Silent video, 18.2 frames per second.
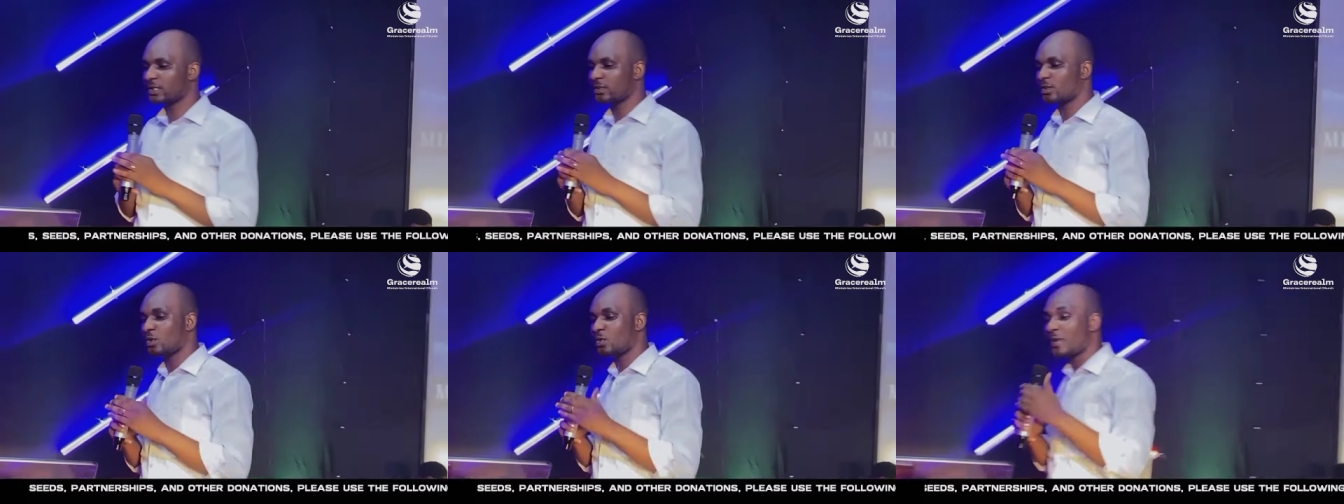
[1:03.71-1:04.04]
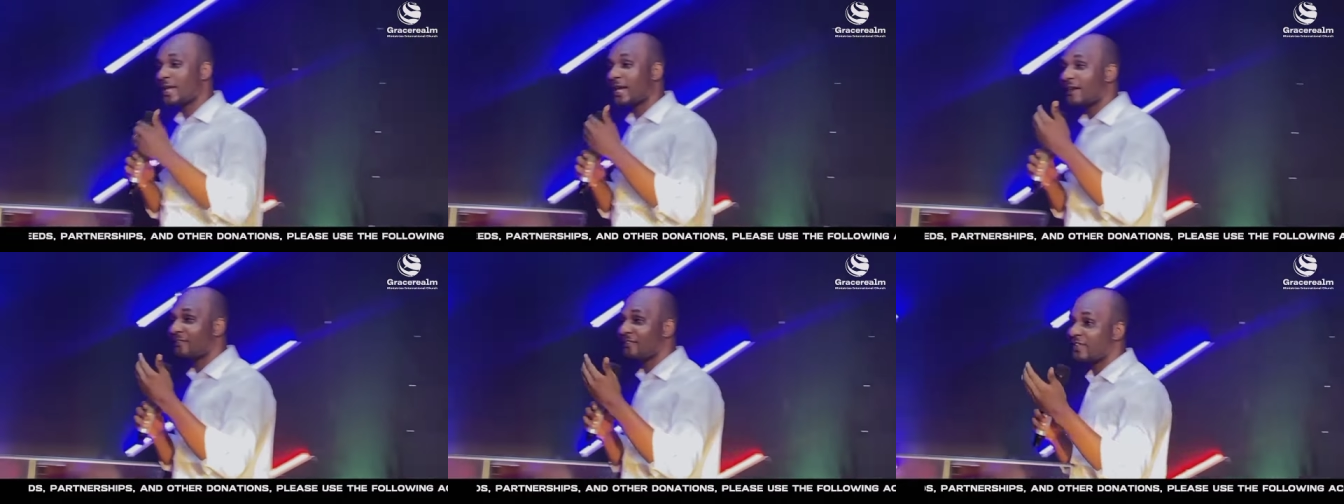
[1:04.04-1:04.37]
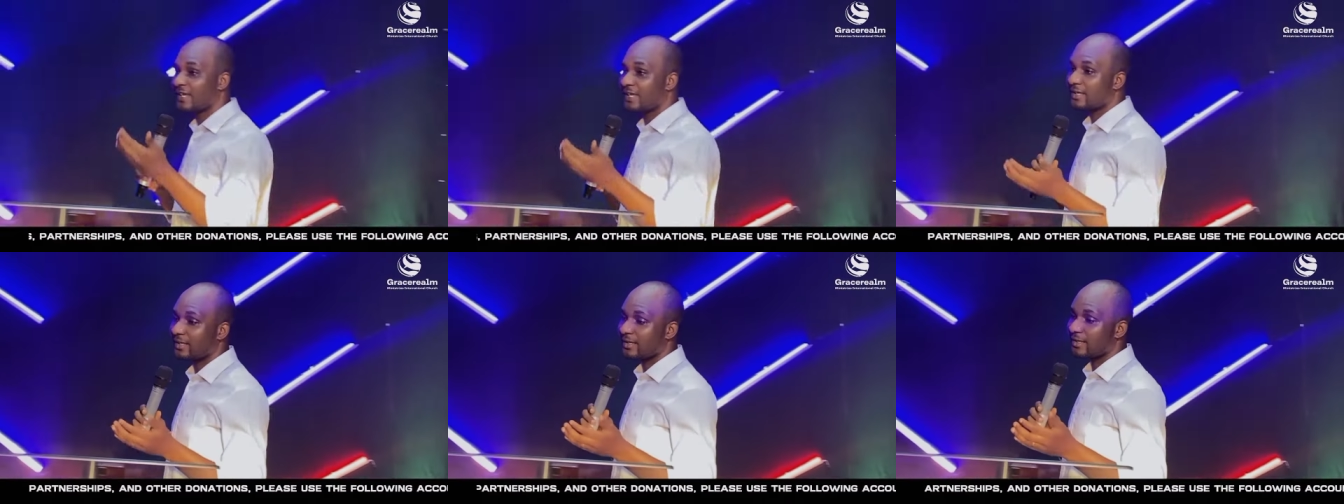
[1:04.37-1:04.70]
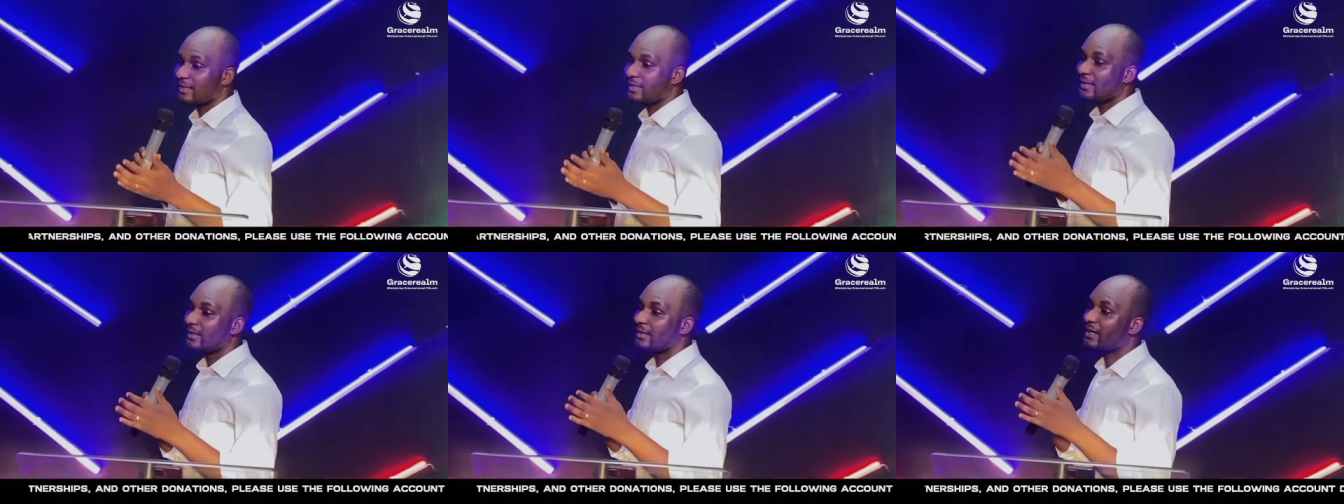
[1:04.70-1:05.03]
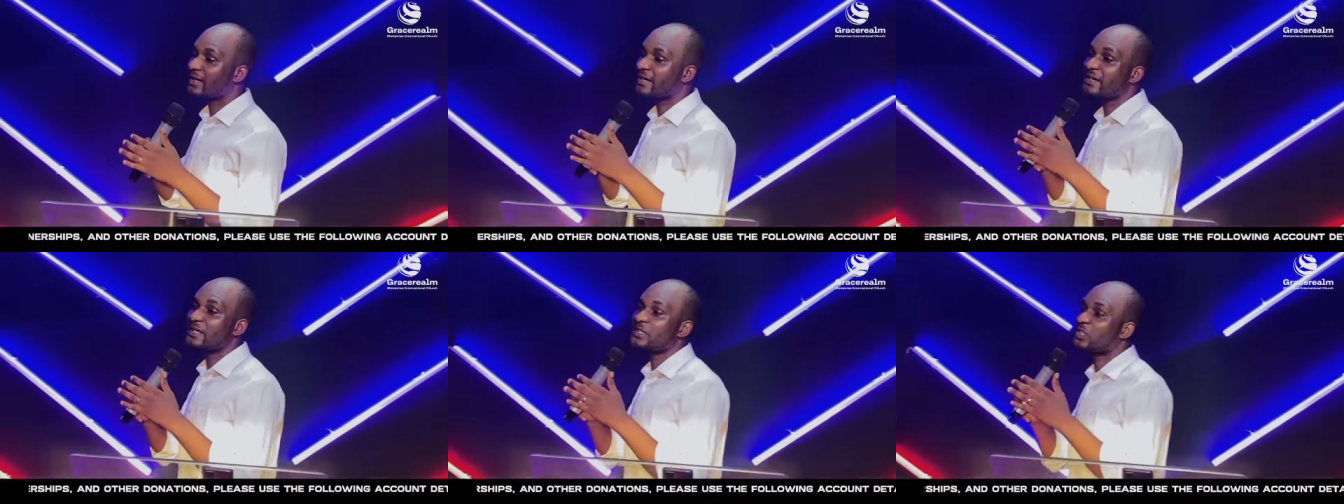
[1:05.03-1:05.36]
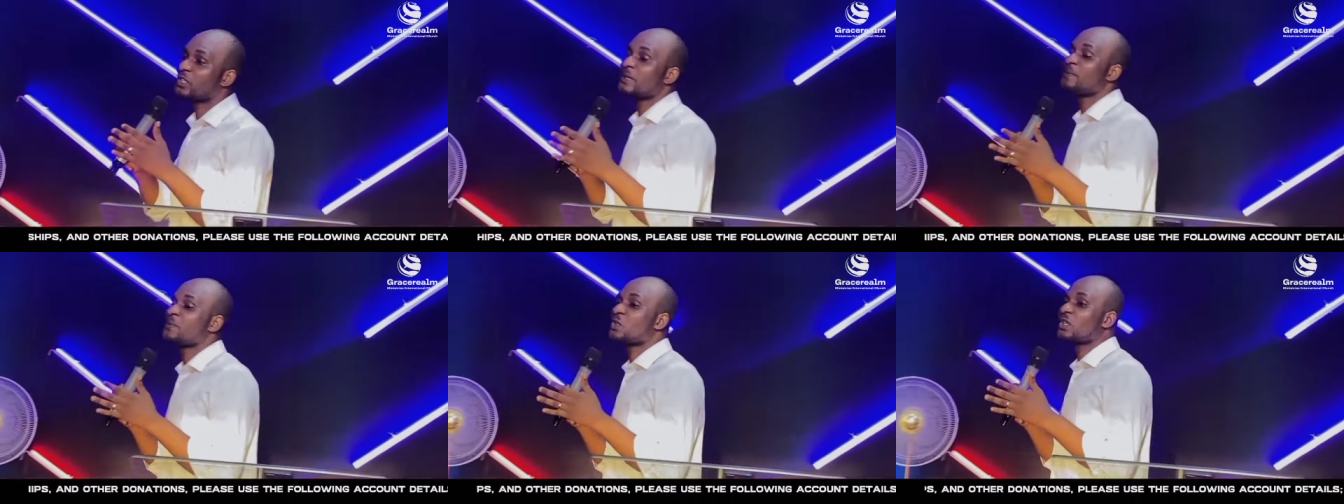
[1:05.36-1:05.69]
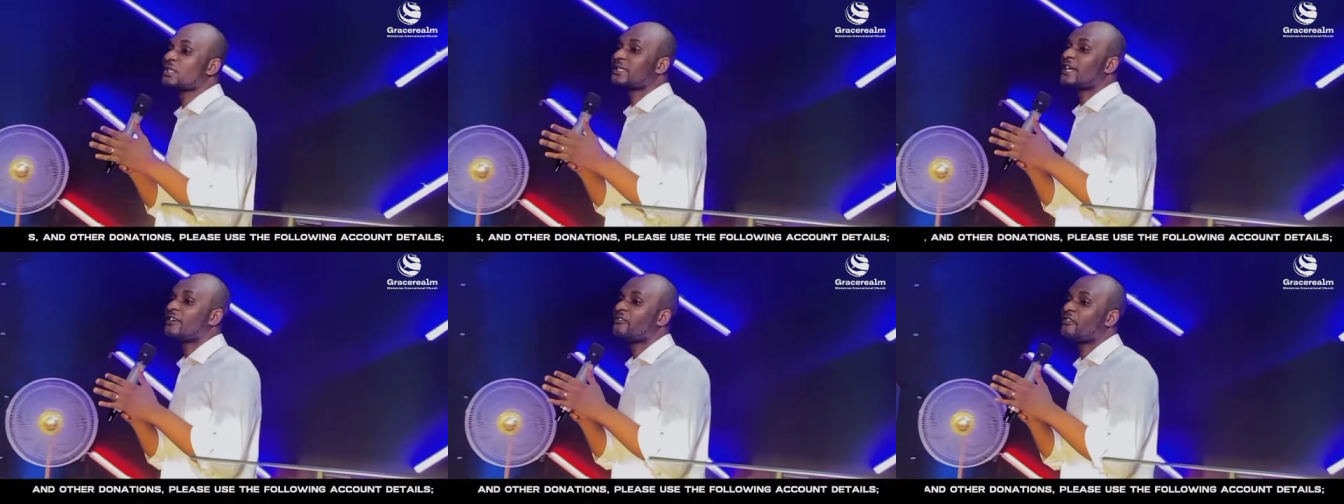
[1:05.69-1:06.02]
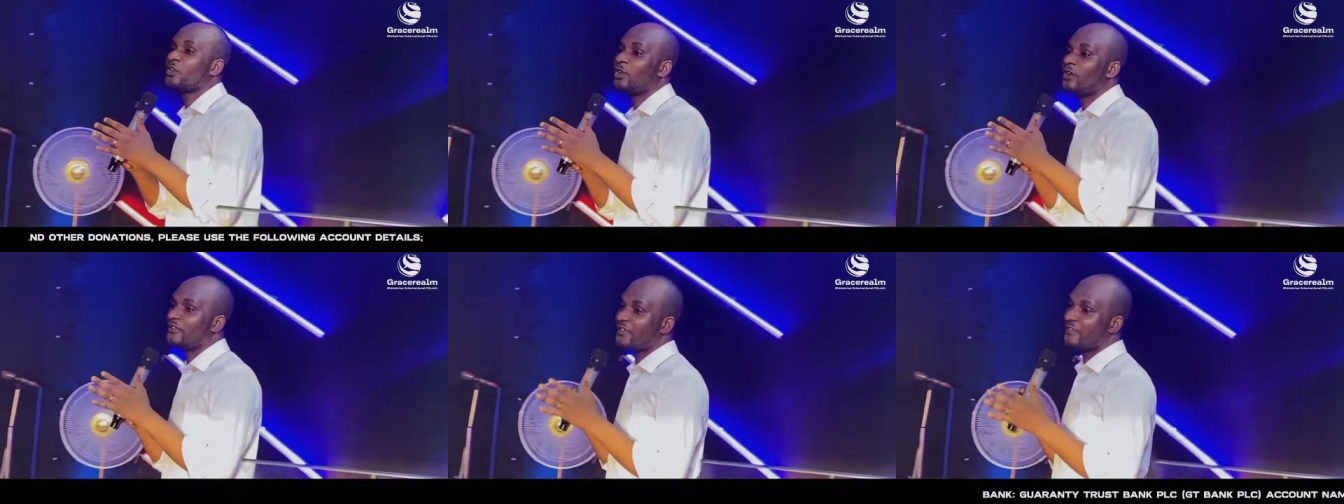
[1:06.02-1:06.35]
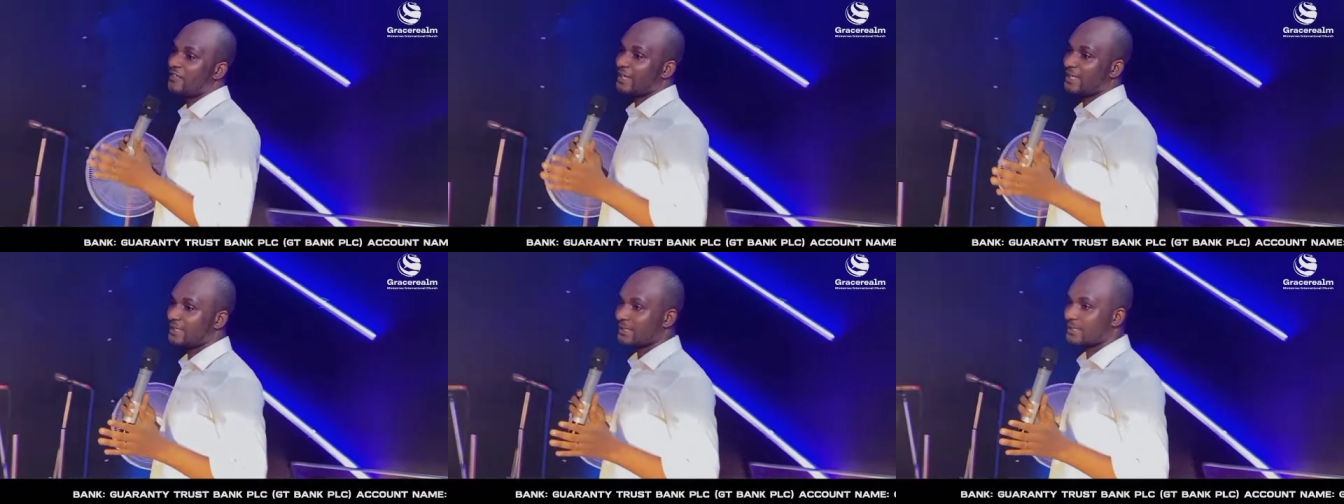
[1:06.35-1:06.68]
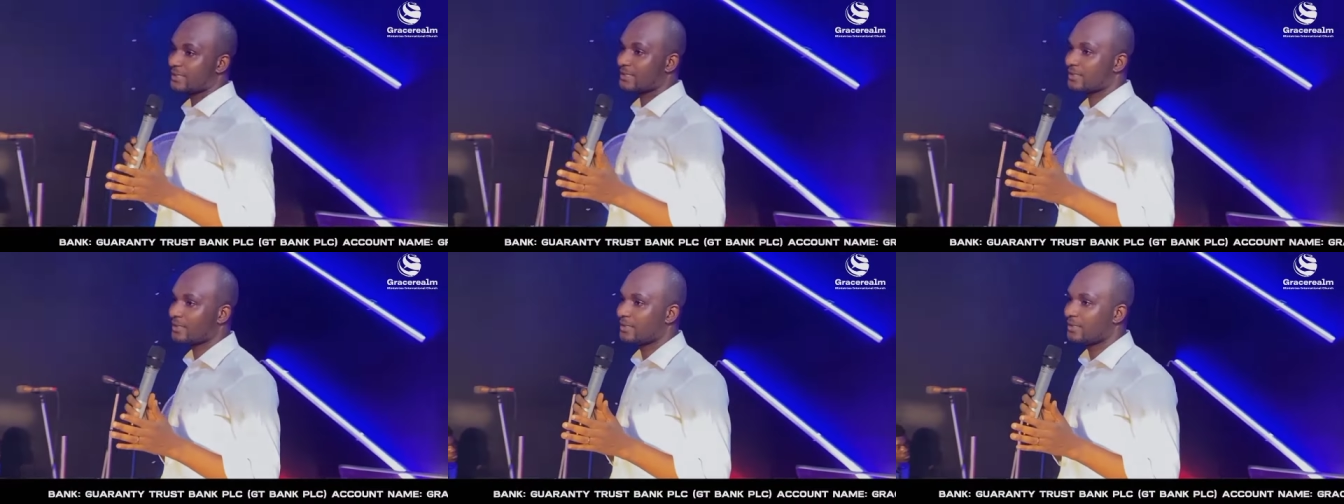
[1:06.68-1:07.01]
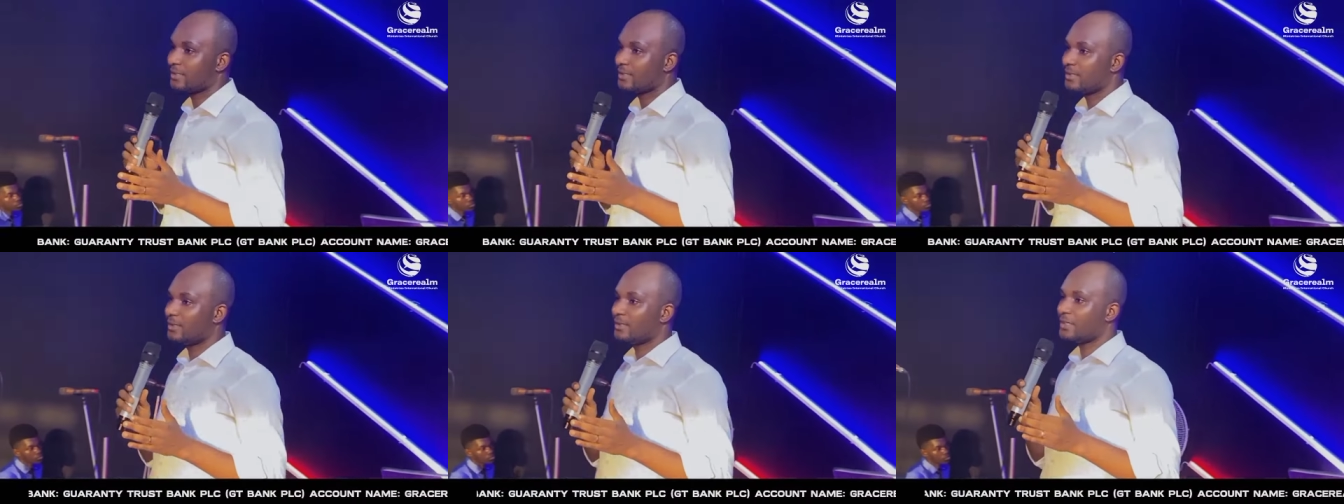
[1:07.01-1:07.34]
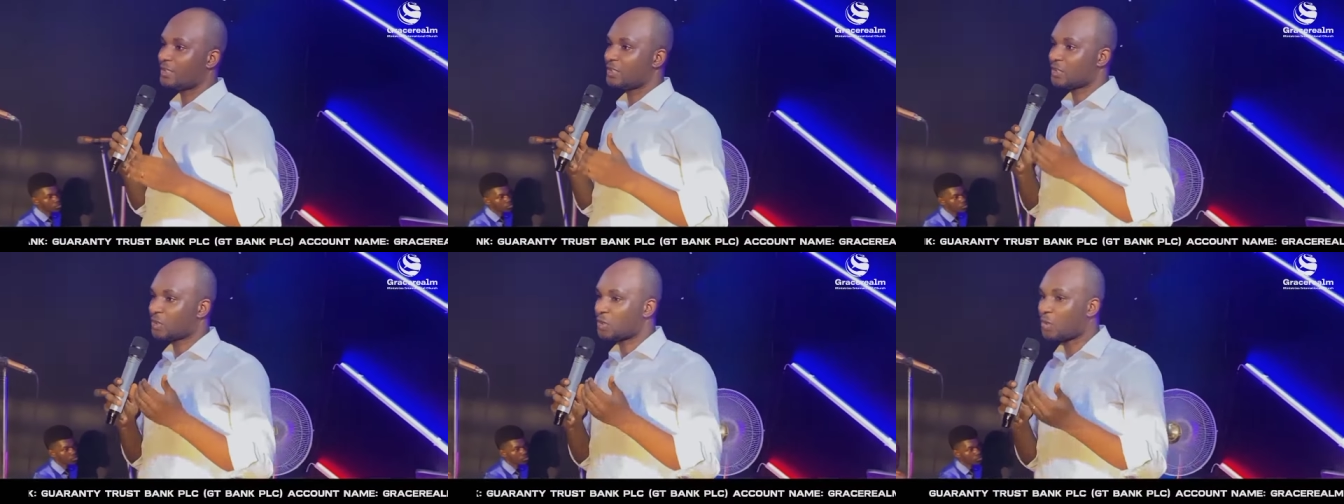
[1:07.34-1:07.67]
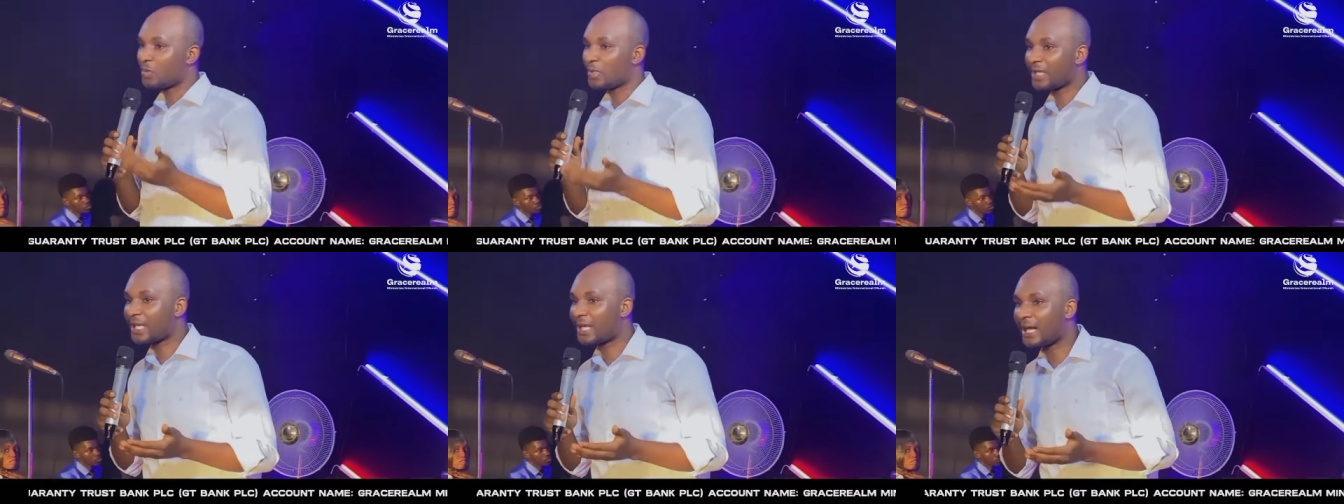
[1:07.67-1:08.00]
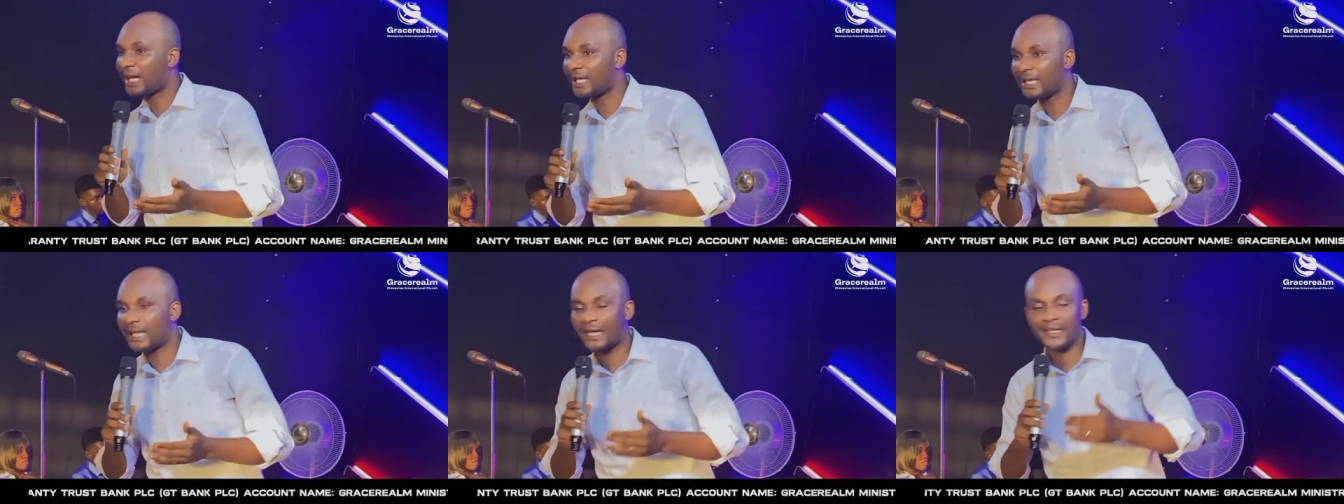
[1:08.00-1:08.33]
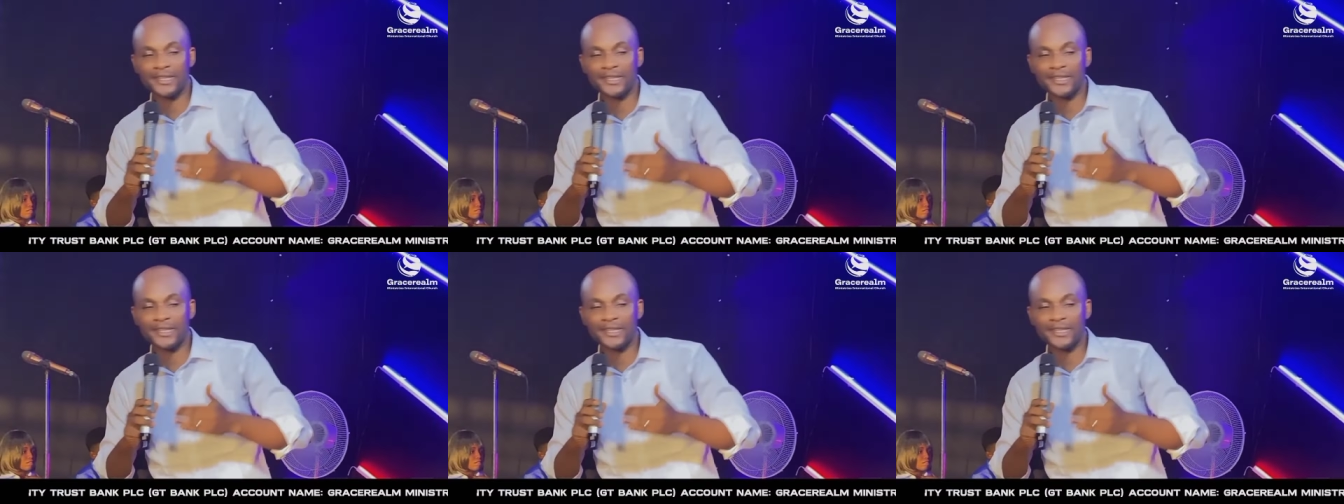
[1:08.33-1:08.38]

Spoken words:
You know, we have the scriptures are full of events, historical,